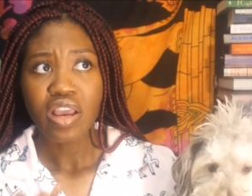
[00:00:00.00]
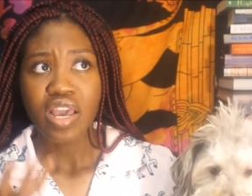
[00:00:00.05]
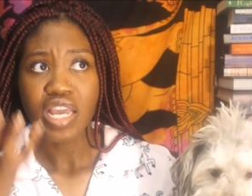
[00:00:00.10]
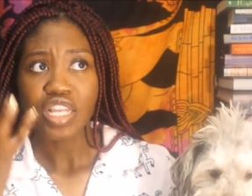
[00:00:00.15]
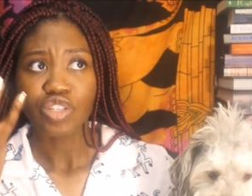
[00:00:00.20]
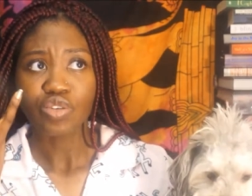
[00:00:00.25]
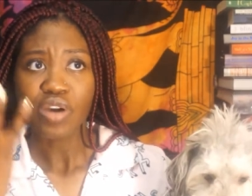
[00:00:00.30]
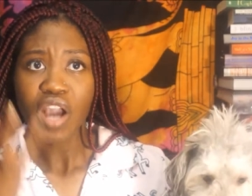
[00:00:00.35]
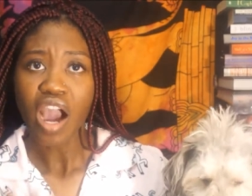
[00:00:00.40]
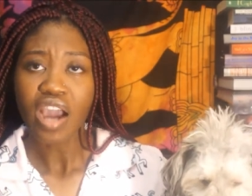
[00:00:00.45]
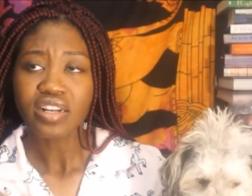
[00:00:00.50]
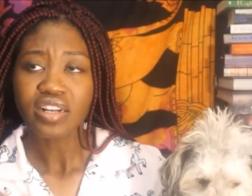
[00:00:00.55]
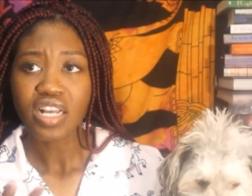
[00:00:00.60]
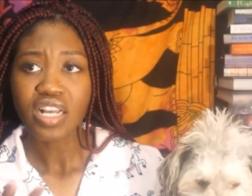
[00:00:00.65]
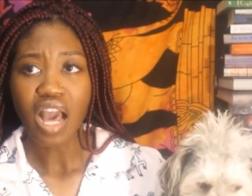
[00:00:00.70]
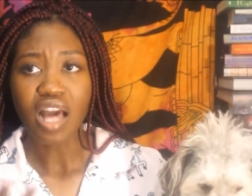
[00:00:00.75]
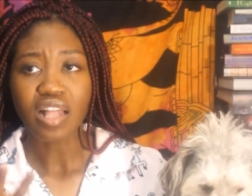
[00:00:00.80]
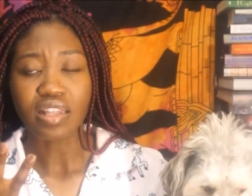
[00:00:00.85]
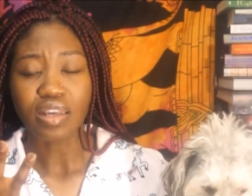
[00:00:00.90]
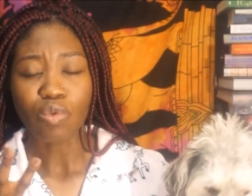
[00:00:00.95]
and you kind of
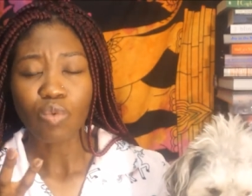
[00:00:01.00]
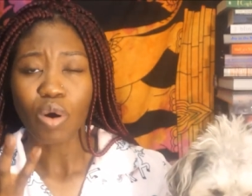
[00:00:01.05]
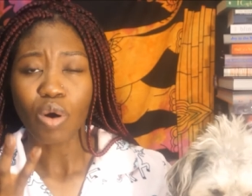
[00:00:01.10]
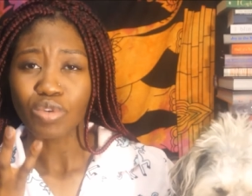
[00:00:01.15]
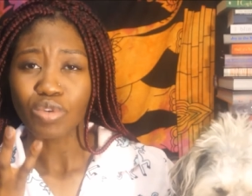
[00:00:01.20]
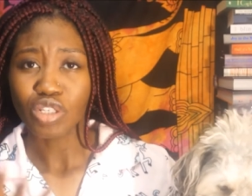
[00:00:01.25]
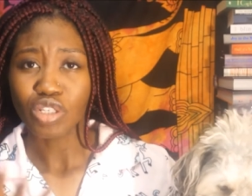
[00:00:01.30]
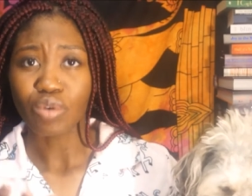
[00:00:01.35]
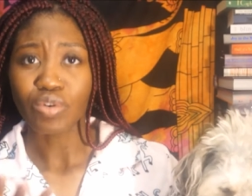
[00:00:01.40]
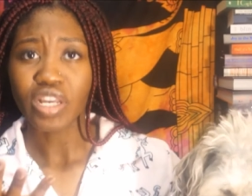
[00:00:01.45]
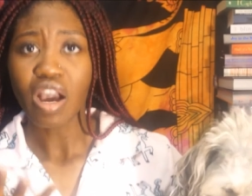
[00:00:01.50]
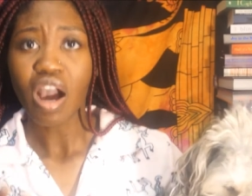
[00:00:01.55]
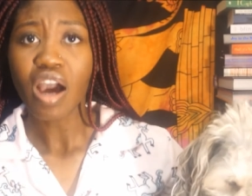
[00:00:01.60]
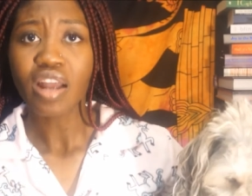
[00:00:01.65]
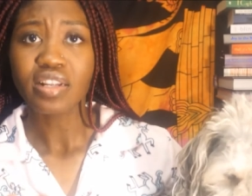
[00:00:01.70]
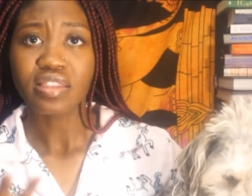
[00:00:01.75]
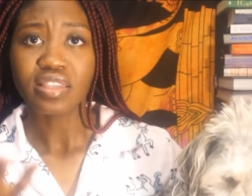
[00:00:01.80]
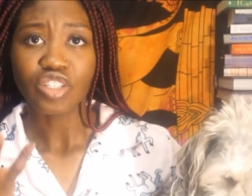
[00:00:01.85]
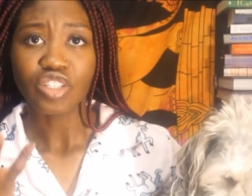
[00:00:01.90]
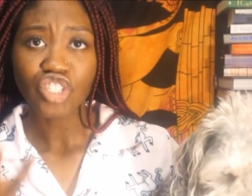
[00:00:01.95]
got like what was going
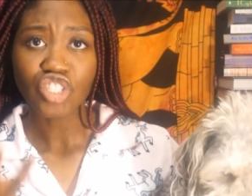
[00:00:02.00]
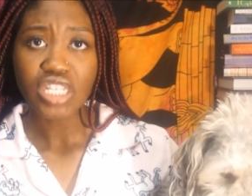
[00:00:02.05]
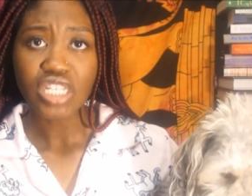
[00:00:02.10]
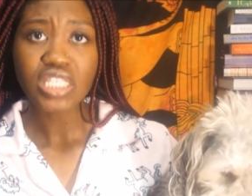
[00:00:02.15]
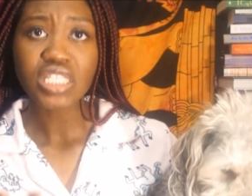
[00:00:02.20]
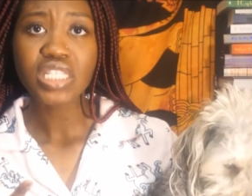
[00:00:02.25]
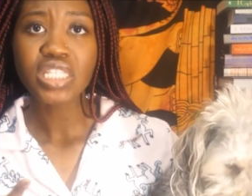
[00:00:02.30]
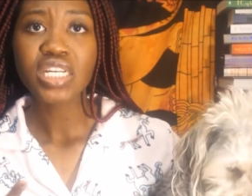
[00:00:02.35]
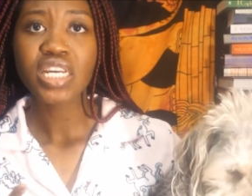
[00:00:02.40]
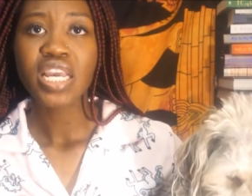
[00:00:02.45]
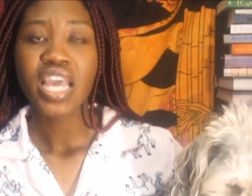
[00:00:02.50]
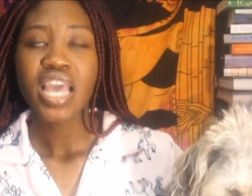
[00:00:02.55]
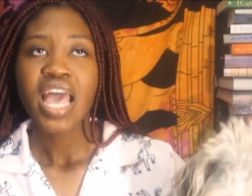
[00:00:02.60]
on and the gist.